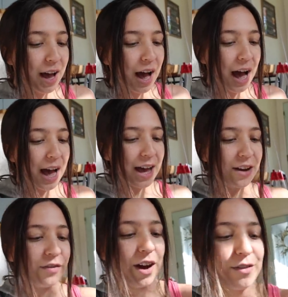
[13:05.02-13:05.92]
I
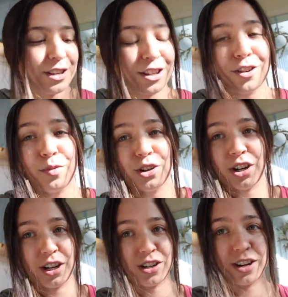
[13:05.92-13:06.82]
found this little
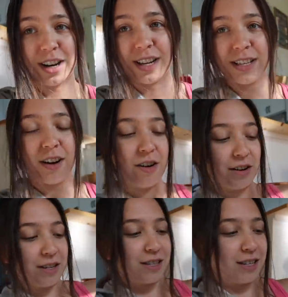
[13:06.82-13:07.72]
projector. It is
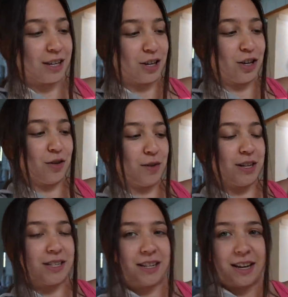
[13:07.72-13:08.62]
honestly the
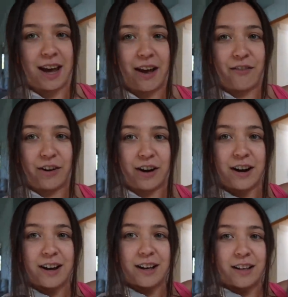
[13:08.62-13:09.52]
cutest thing ever.
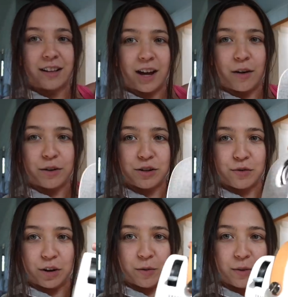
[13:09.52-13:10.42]
Look how
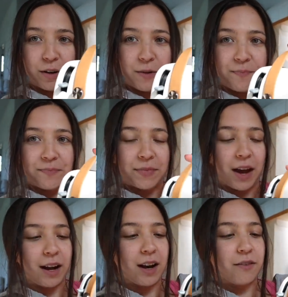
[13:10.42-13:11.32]
adorable
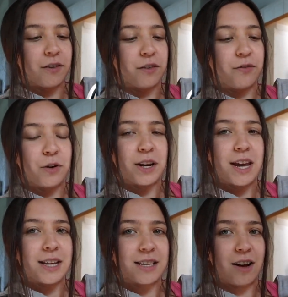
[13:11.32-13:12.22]
I got it for
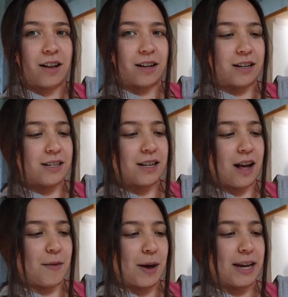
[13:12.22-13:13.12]
$48.
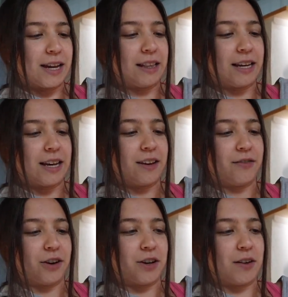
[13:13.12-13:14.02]
Um, I can link it
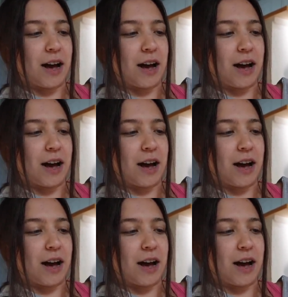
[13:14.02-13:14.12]
for you